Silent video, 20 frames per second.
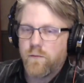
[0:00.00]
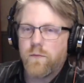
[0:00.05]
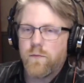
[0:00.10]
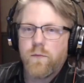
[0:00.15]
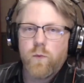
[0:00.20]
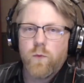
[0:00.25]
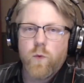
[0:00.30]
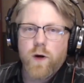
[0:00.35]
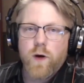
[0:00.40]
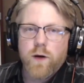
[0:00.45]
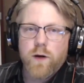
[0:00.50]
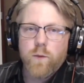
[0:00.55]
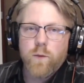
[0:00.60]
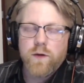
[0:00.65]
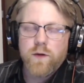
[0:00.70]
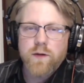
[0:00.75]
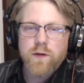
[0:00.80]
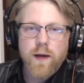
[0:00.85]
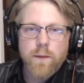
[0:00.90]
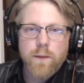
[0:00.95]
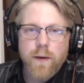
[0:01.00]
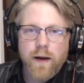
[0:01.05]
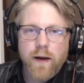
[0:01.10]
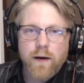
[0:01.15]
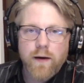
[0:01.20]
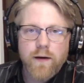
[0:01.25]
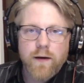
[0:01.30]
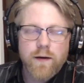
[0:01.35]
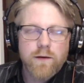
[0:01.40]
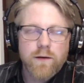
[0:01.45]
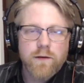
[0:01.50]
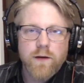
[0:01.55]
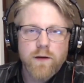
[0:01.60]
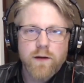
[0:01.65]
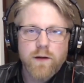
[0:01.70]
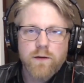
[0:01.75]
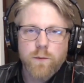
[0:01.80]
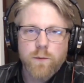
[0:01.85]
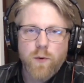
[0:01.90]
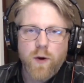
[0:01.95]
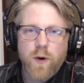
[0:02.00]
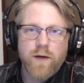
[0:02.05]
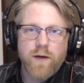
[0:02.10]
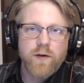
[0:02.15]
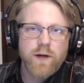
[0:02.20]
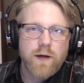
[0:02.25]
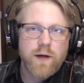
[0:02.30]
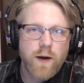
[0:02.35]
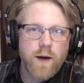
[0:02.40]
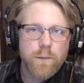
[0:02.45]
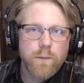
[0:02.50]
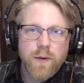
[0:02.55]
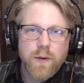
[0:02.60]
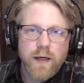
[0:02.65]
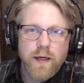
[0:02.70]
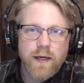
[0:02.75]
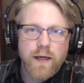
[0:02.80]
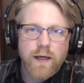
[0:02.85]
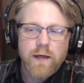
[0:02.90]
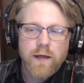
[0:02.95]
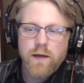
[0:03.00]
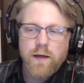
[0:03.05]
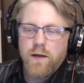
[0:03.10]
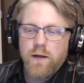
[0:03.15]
what can we say about it? It's a private company.